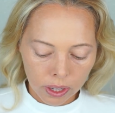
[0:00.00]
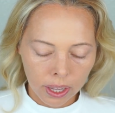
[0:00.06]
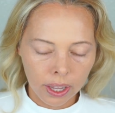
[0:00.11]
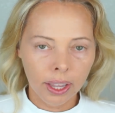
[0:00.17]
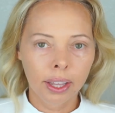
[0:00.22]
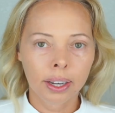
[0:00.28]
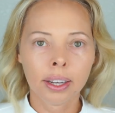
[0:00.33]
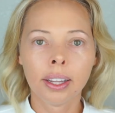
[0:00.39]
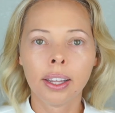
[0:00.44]

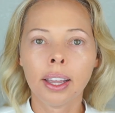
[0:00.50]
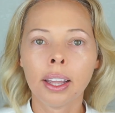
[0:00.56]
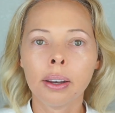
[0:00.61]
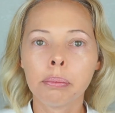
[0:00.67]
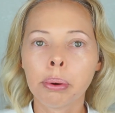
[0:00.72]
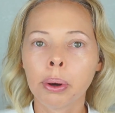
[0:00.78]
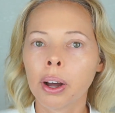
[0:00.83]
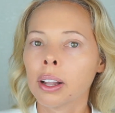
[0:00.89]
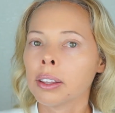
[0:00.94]
in
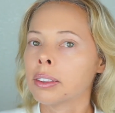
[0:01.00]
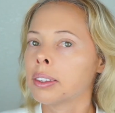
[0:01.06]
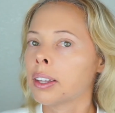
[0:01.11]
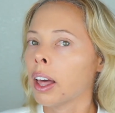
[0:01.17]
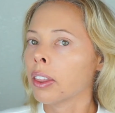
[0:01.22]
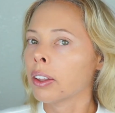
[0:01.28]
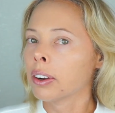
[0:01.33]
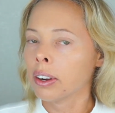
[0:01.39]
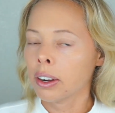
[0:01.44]
and put
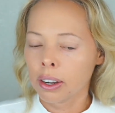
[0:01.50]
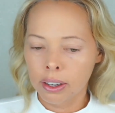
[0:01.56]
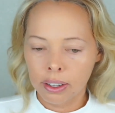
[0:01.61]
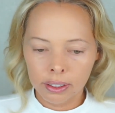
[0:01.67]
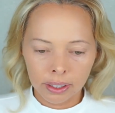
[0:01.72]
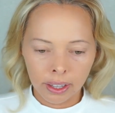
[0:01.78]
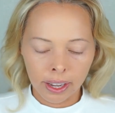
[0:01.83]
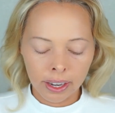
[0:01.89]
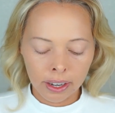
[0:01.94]
another
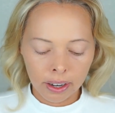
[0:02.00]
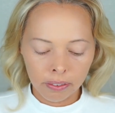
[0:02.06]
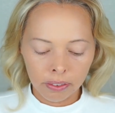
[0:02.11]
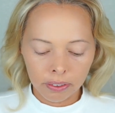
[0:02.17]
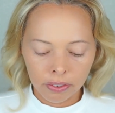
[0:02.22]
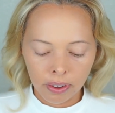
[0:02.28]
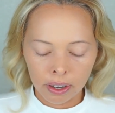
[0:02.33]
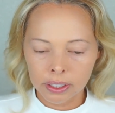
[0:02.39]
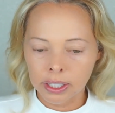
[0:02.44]
layer of
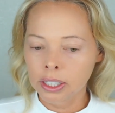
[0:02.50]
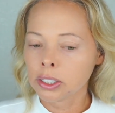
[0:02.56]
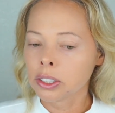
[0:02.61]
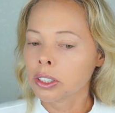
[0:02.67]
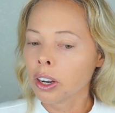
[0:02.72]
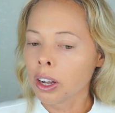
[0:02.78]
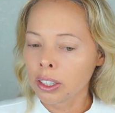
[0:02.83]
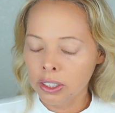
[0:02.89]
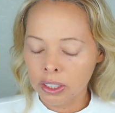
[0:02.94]
the
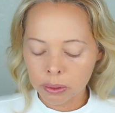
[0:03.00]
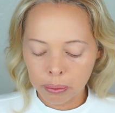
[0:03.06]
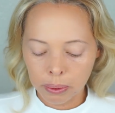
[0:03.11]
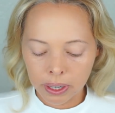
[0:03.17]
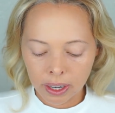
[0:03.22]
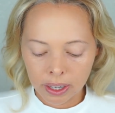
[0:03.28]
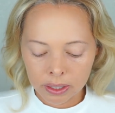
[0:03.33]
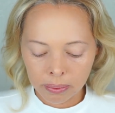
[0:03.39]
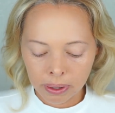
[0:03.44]
foundation on just
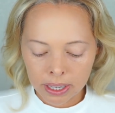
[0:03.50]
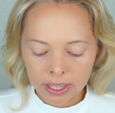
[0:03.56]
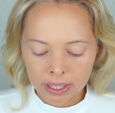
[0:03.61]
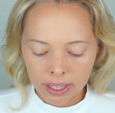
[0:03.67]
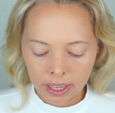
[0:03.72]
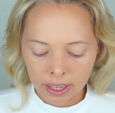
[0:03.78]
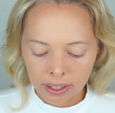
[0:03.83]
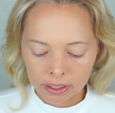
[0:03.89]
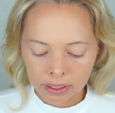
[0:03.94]
because my
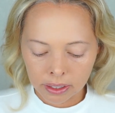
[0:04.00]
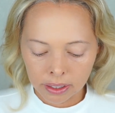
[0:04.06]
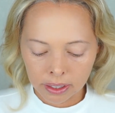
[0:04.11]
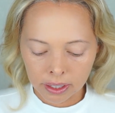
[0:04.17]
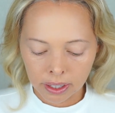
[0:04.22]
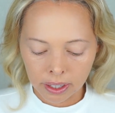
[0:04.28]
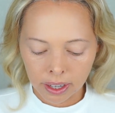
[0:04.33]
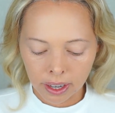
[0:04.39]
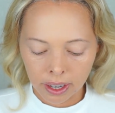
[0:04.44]
skin is
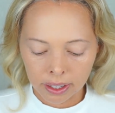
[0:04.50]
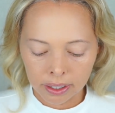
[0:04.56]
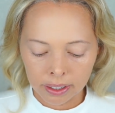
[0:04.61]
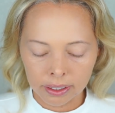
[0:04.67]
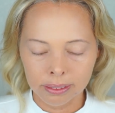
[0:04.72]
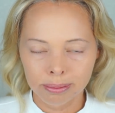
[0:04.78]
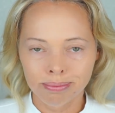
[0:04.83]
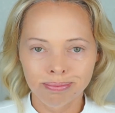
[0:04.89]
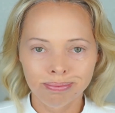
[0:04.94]
looking kind
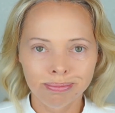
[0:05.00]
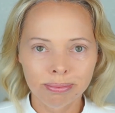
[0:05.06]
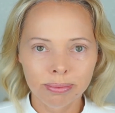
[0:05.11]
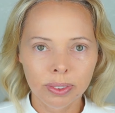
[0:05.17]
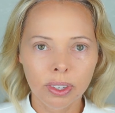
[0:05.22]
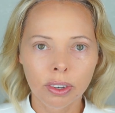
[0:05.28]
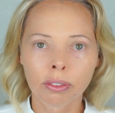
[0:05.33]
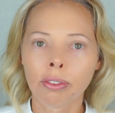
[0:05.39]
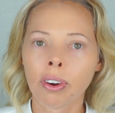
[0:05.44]
of
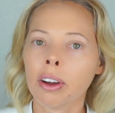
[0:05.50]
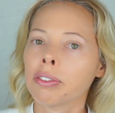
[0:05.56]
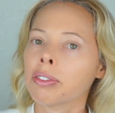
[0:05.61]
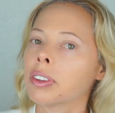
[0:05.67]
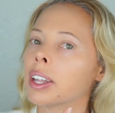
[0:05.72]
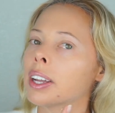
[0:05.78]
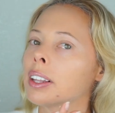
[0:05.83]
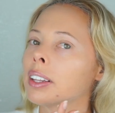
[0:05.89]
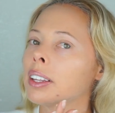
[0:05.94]
rough
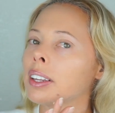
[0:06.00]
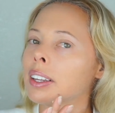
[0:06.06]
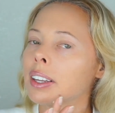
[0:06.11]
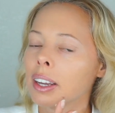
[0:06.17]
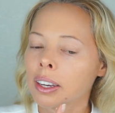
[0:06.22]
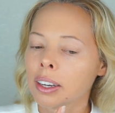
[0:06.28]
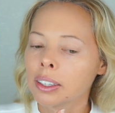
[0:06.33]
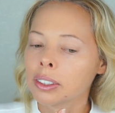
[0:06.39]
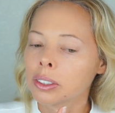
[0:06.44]
lately
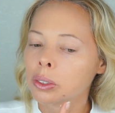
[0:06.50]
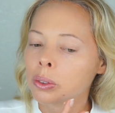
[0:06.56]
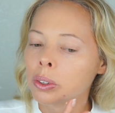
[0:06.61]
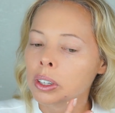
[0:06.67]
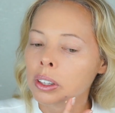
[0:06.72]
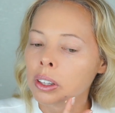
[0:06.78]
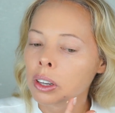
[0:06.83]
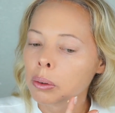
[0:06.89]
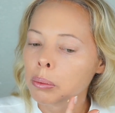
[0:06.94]
and I just
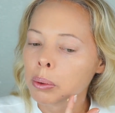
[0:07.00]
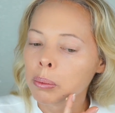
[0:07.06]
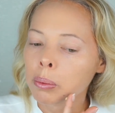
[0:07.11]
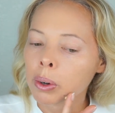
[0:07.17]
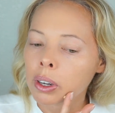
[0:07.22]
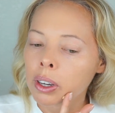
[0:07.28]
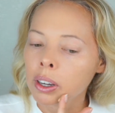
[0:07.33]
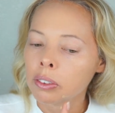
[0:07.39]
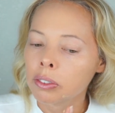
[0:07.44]
wanted a little bit
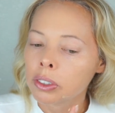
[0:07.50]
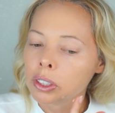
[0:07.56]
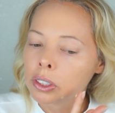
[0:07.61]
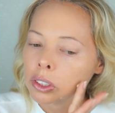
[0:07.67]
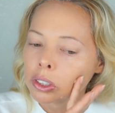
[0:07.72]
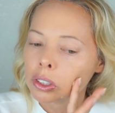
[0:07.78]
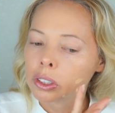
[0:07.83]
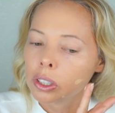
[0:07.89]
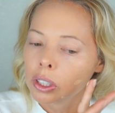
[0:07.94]
more
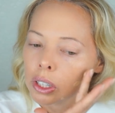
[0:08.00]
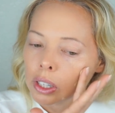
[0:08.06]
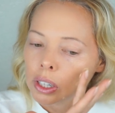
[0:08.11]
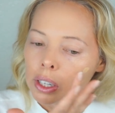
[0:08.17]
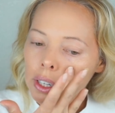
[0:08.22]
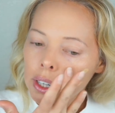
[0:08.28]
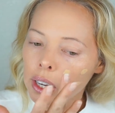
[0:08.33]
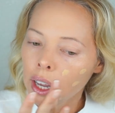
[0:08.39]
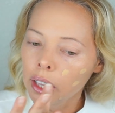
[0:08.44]
coverage.
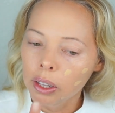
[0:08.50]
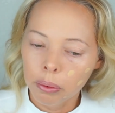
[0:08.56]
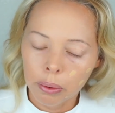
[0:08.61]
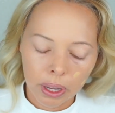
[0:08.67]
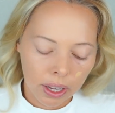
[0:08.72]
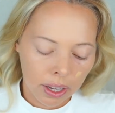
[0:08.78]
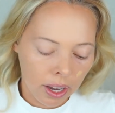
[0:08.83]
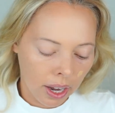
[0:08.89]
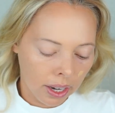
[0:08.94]
And then we
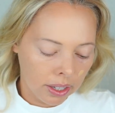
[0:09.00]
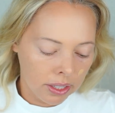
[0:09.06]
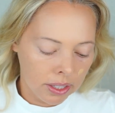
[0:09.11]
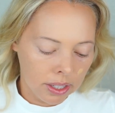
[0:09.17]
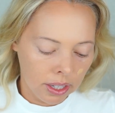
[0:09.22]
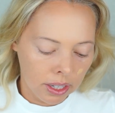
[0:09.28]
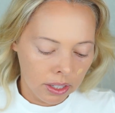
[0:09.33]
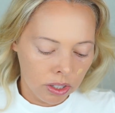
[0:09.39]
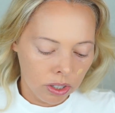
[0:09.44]
can kind of
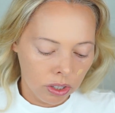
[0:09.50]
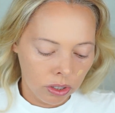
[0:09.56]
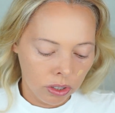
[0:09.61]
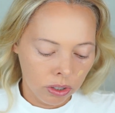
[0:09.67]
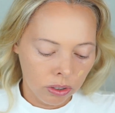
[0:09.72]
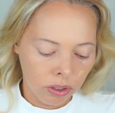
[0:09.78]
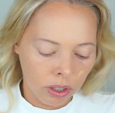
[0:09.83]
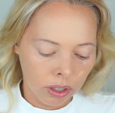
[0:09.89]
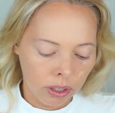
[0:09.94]
see to